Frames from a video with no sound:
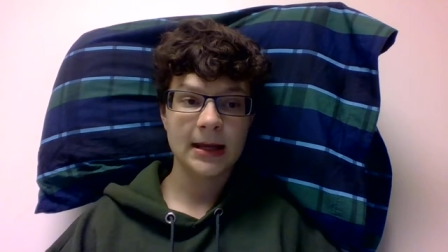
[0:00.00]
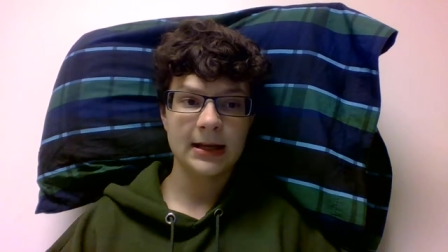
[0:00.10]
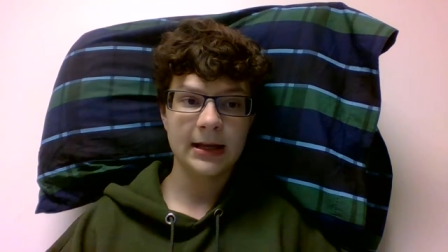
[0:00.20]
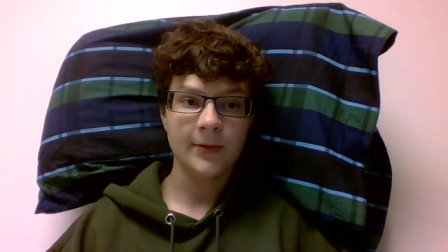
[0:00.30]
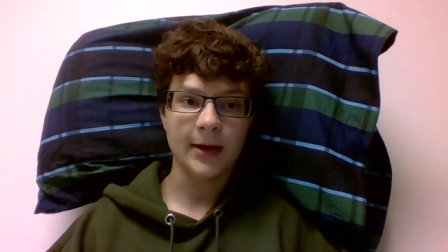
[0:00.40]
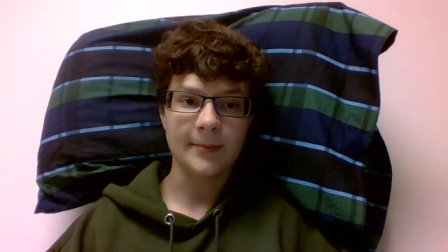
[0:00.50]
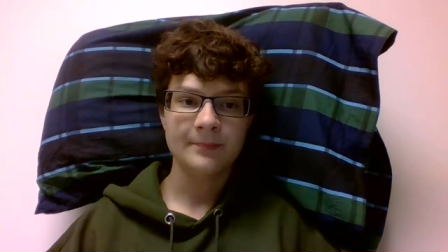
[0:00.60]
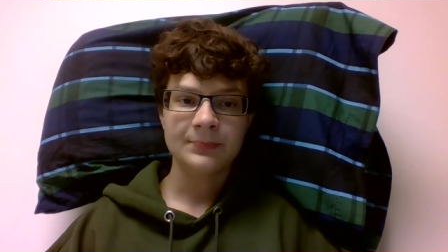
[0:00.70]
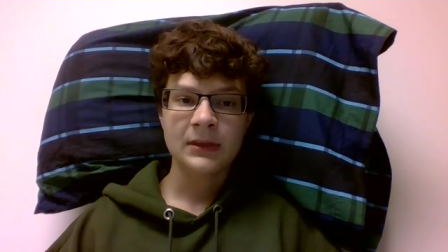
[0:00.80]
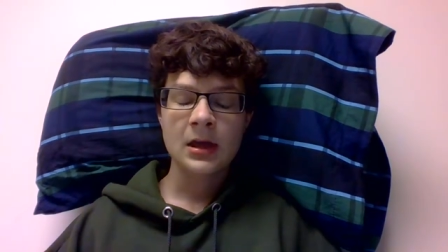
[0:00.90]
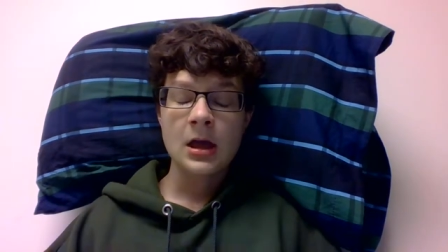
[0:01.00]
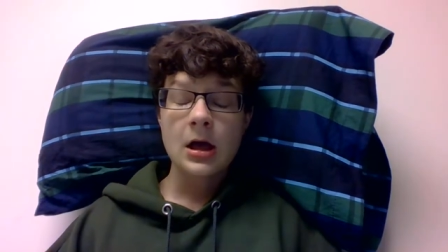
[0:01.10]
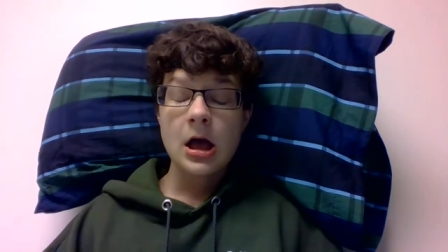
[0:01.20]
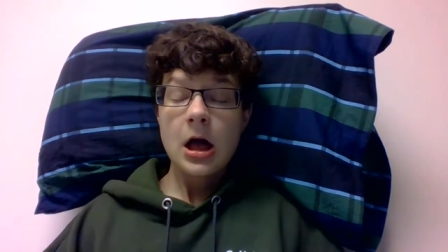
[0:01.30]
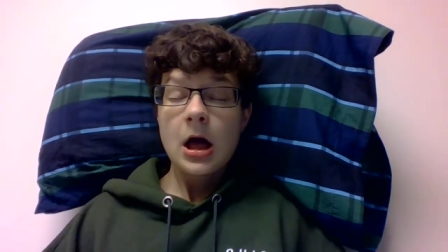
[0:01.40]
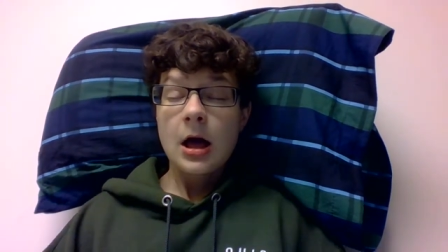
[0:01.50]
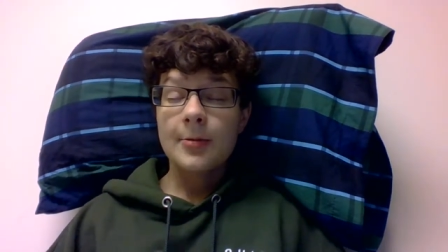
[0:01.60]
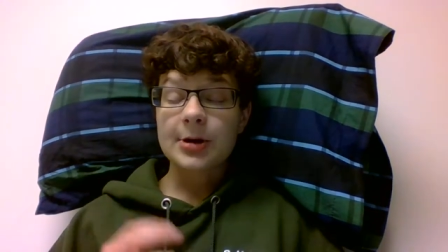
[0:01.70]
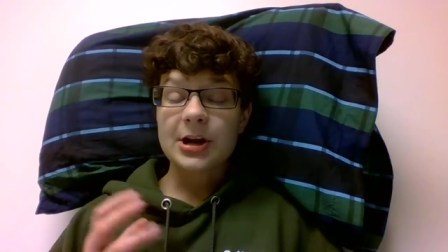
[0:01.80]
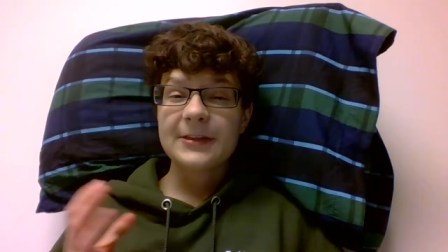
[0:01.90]
Anyway.
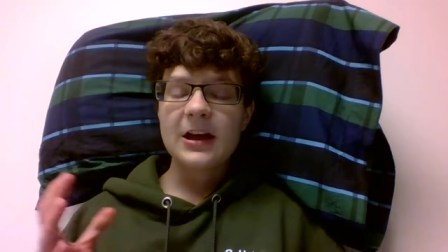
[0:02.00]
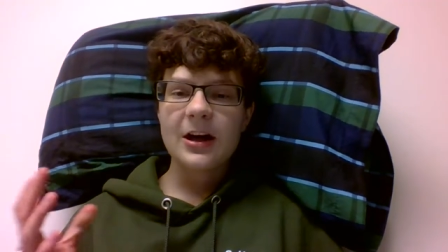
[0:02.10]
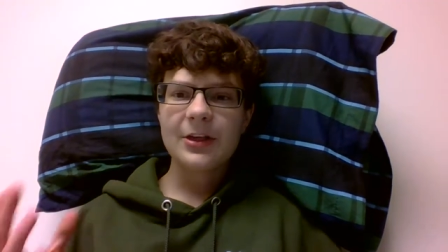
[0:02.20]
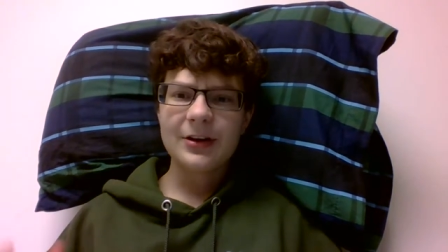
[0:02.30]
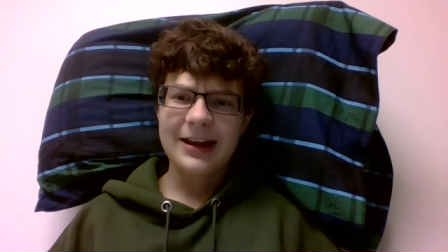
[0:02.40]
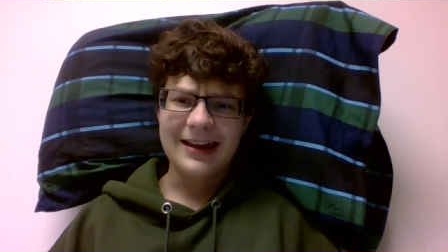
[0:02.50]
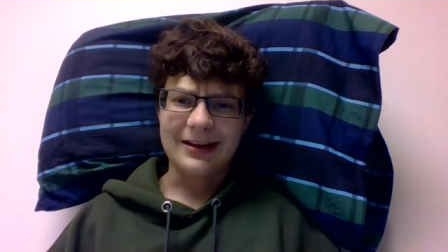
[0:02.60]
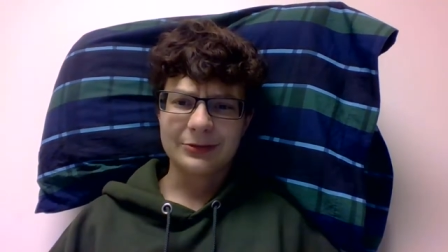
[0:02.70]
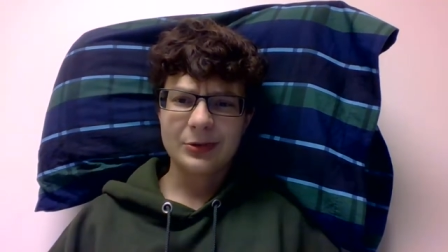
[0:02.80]
But on the other hand,